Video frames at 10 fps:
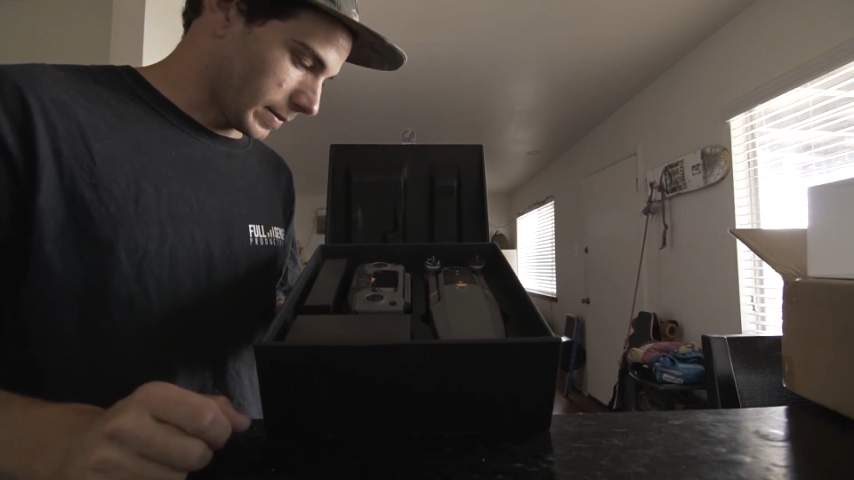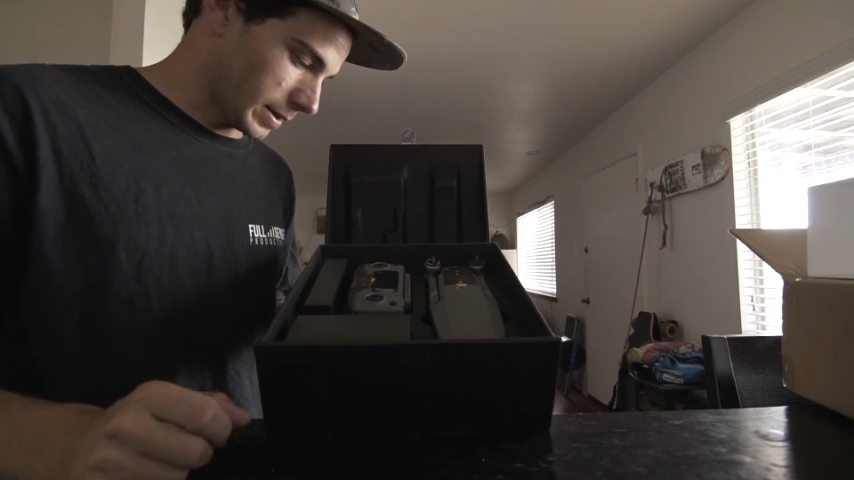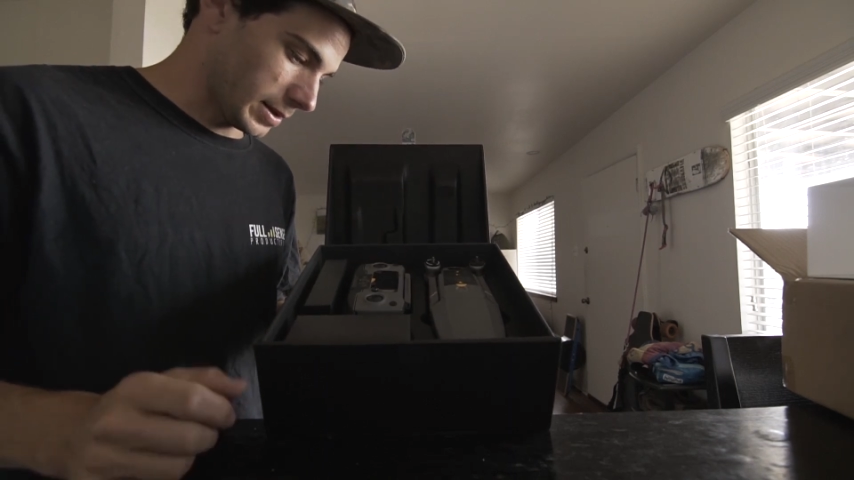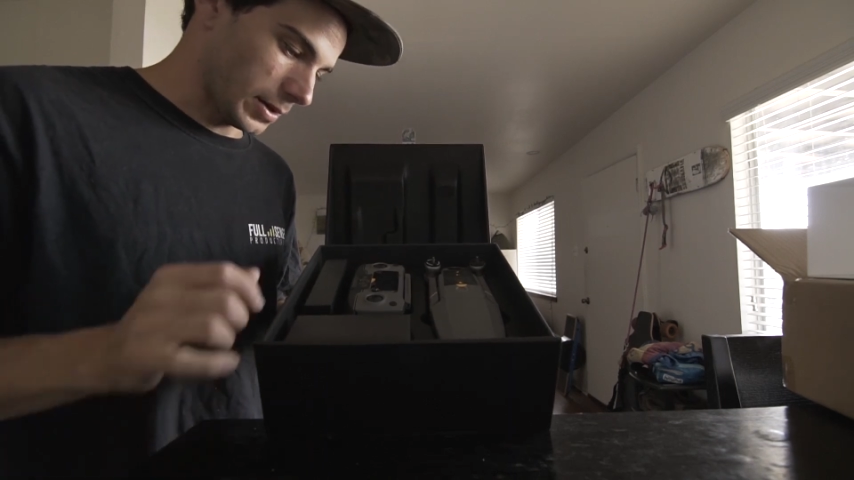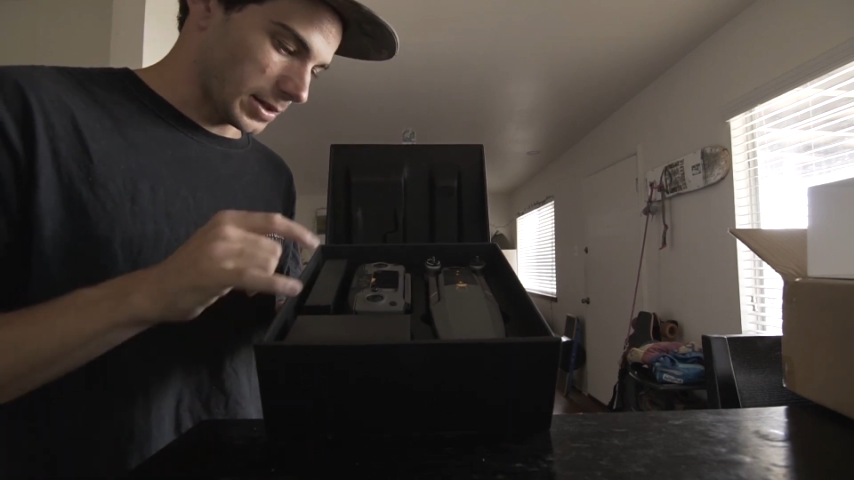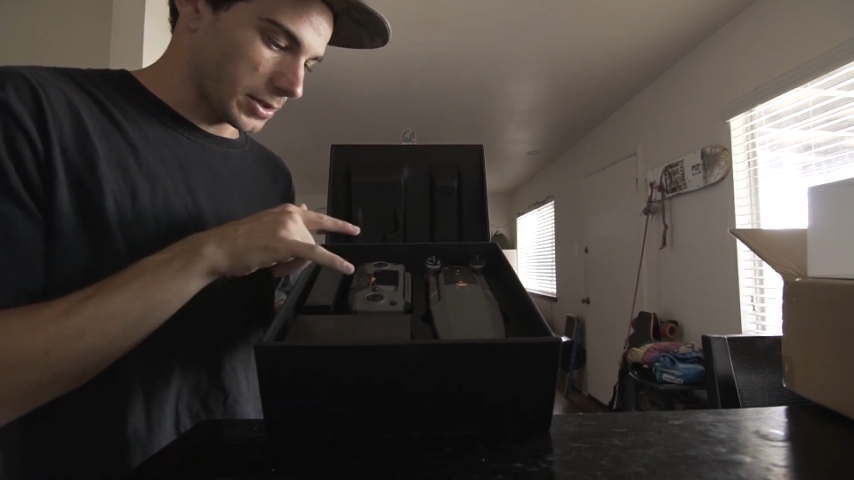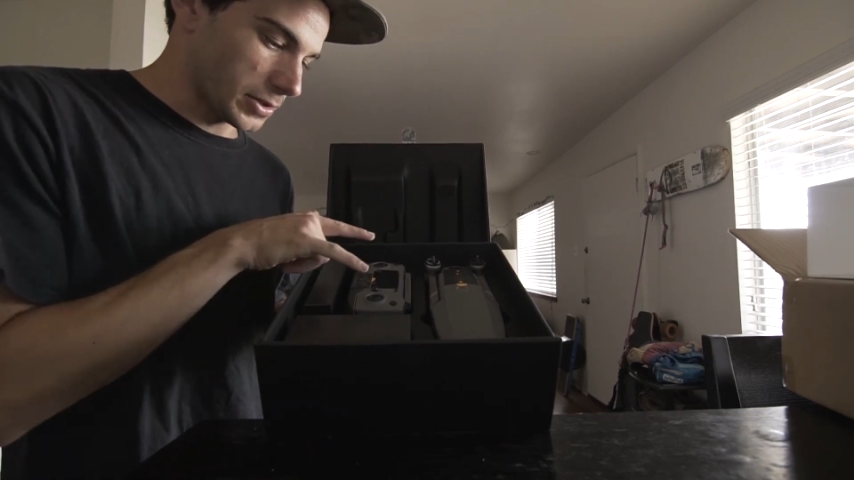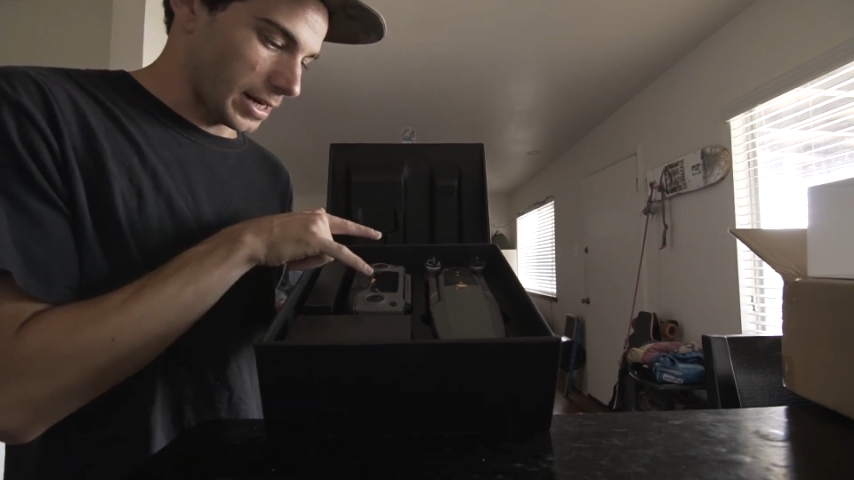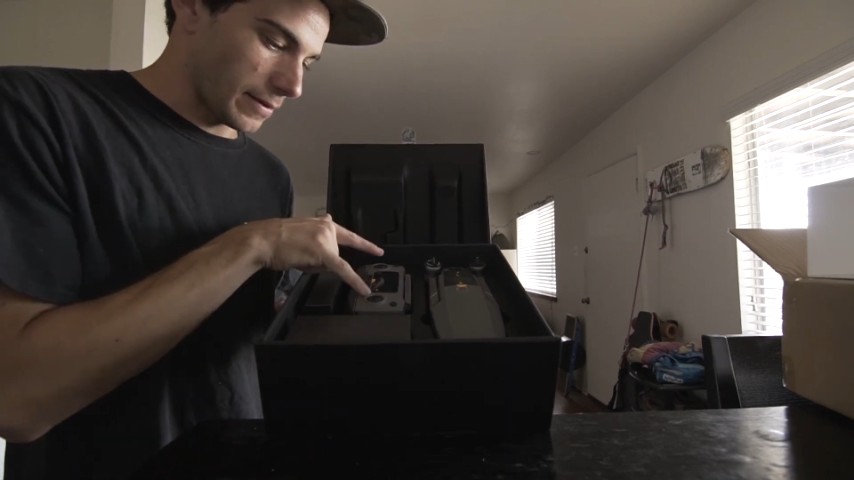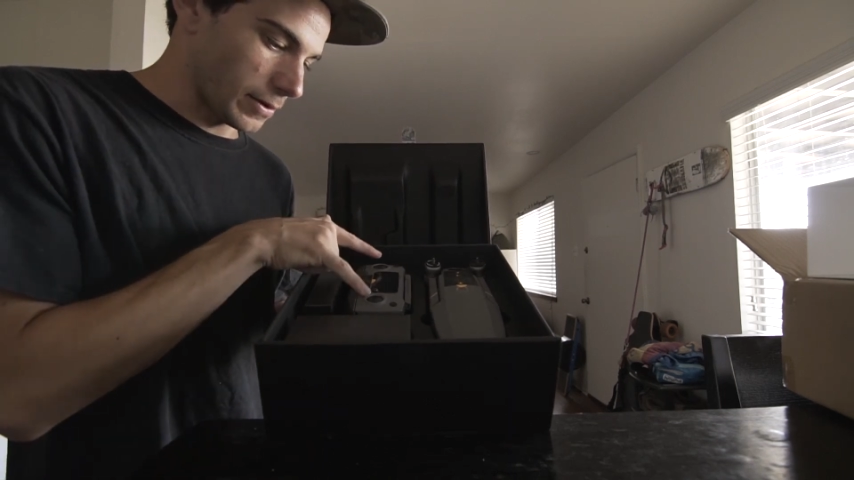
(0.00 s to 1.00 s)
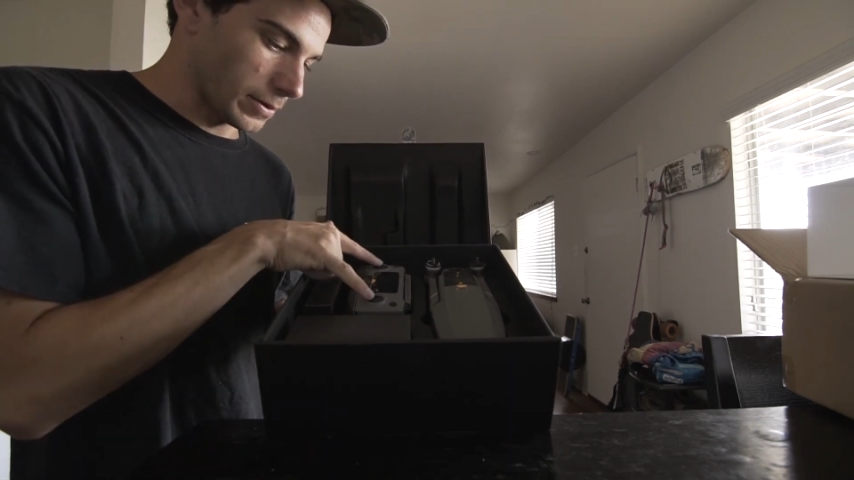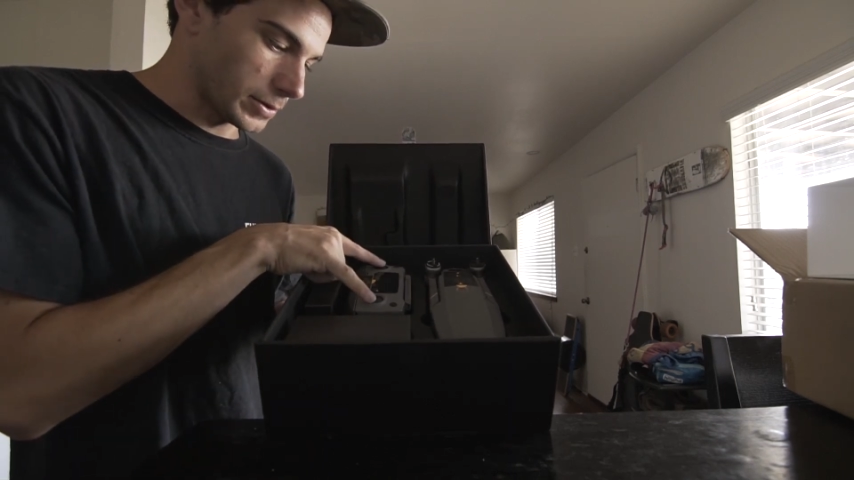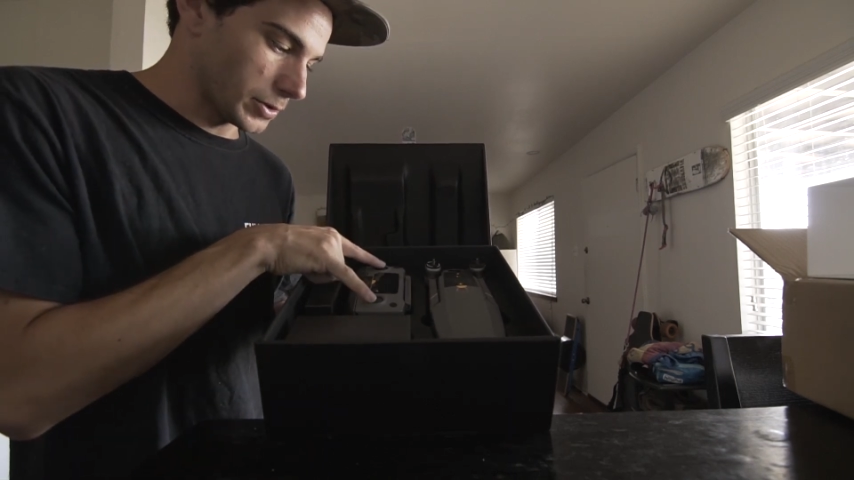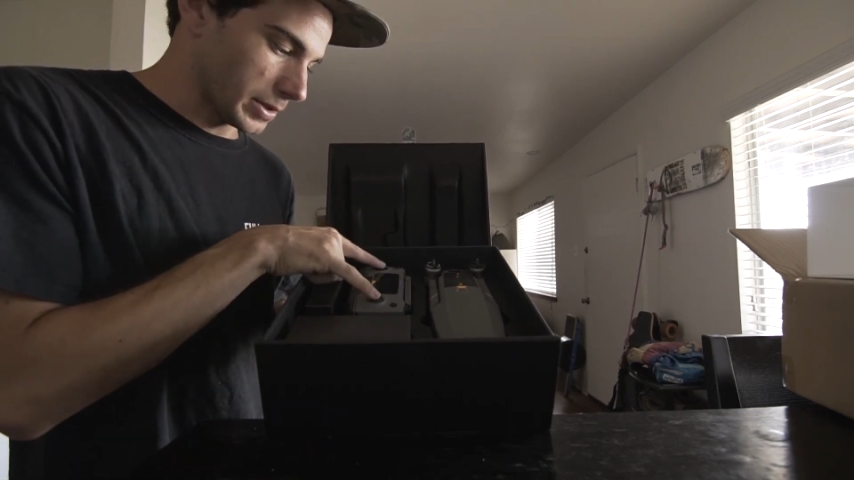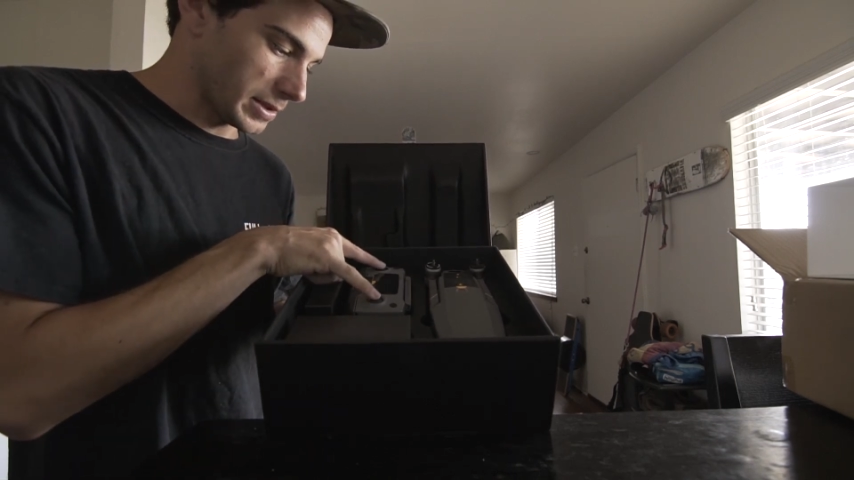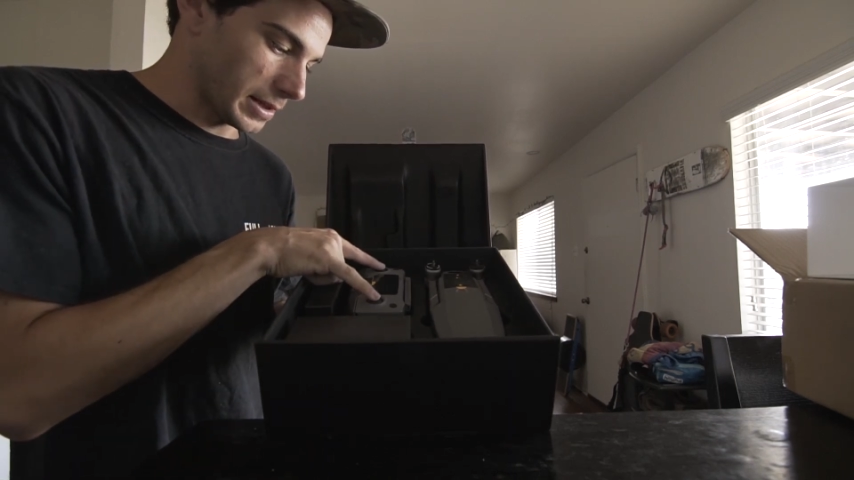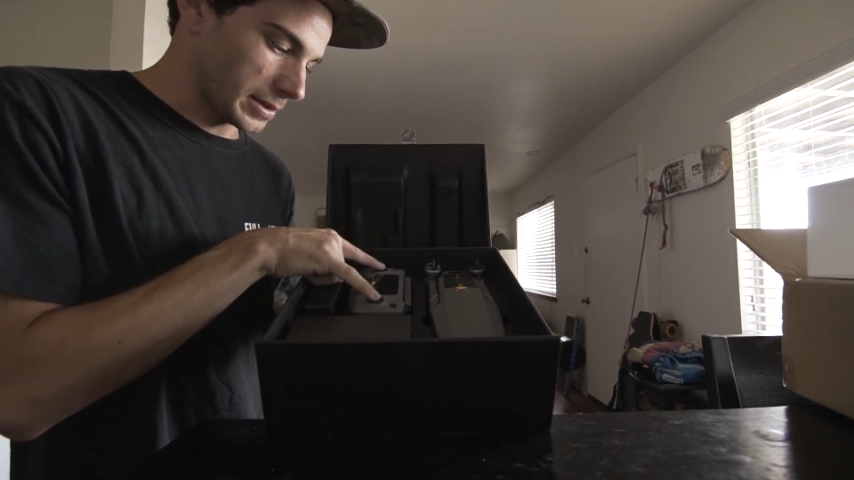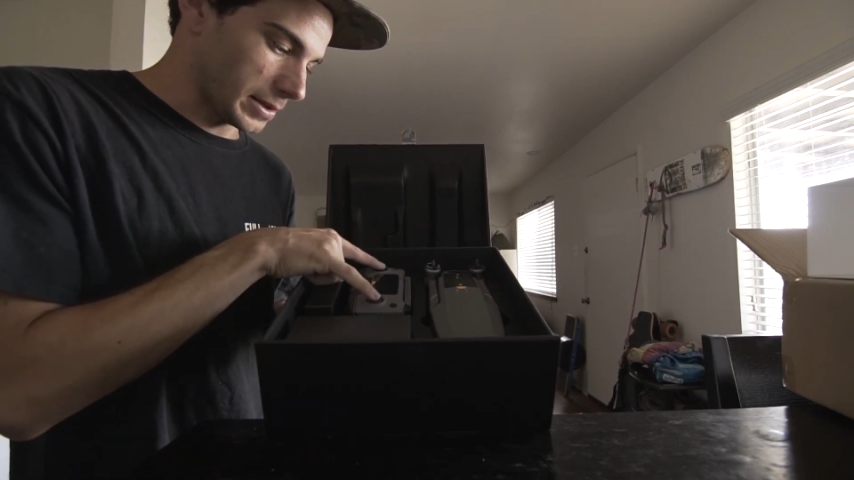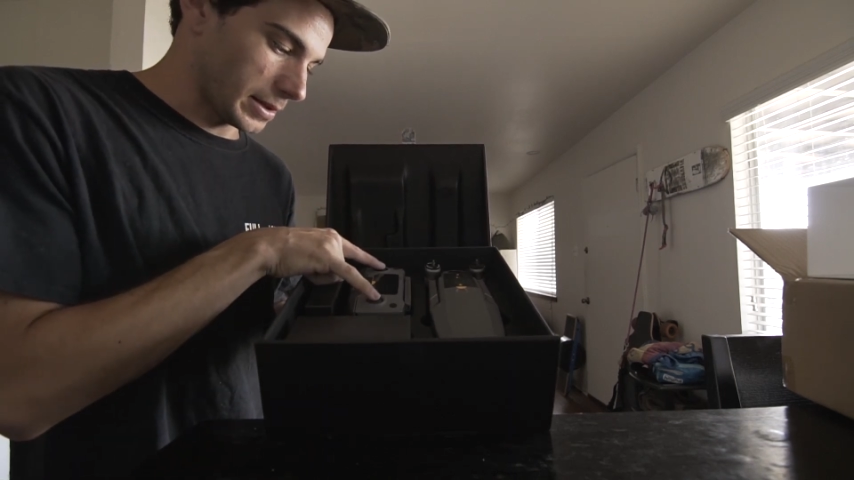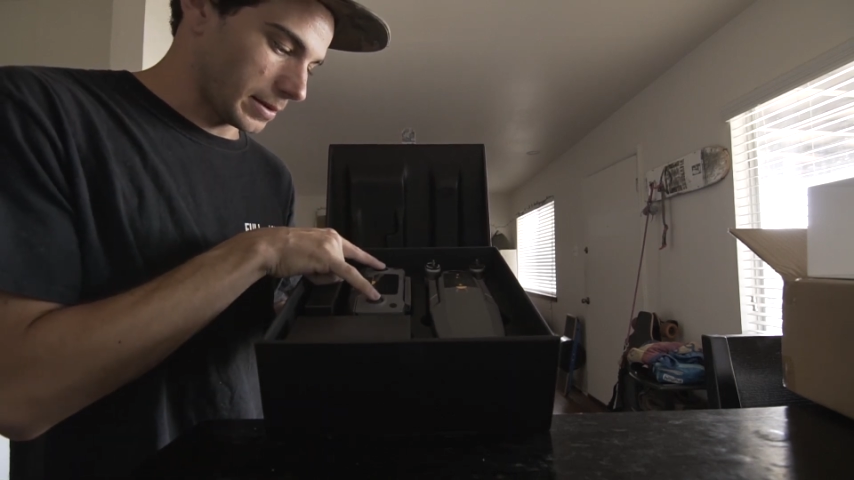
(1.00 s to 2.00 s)
It still has the travel joystick,
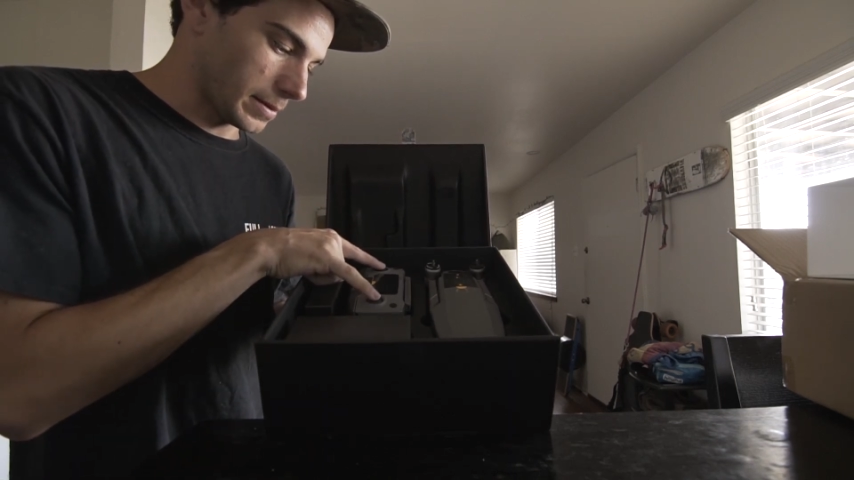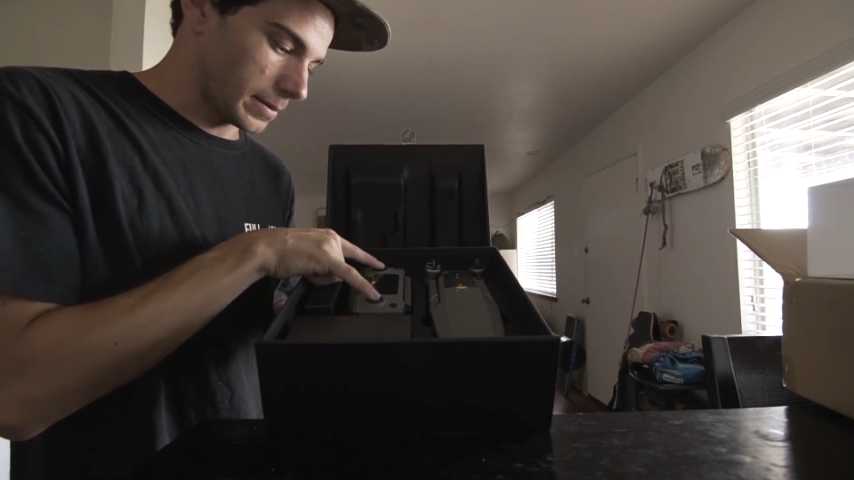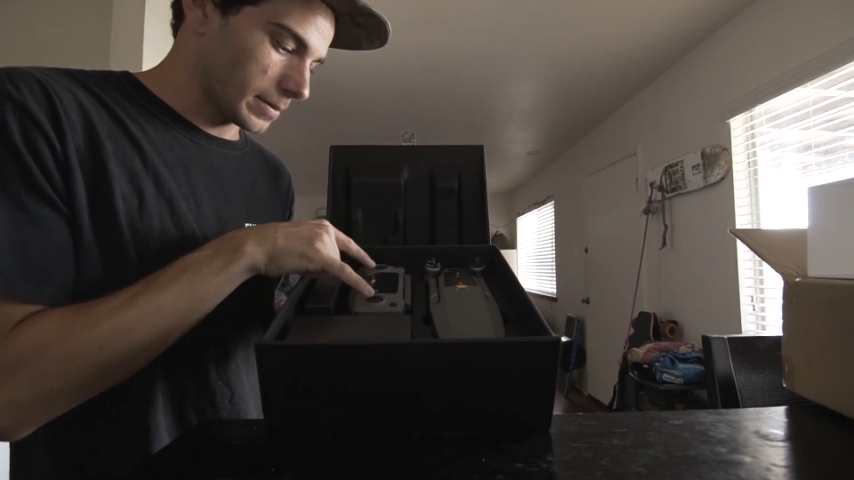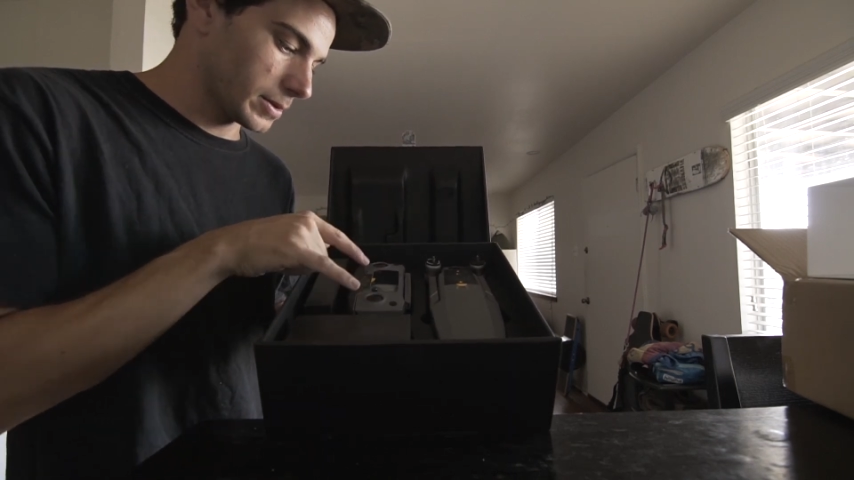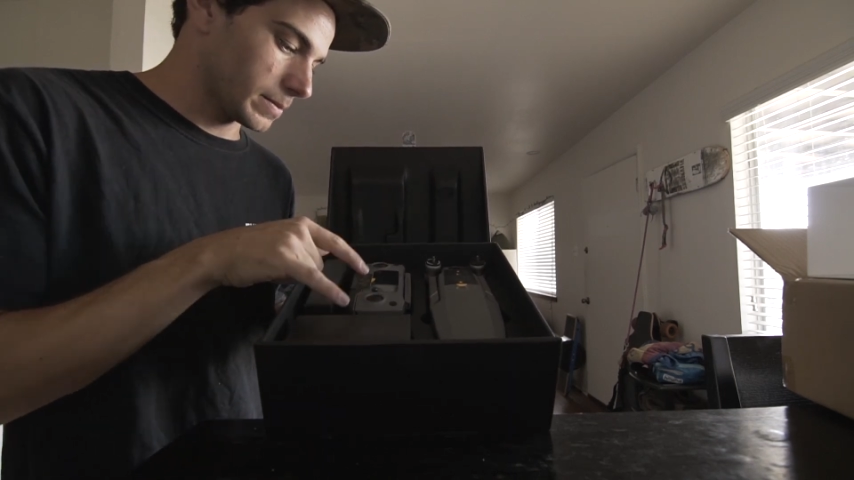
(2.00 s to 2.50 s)
so you can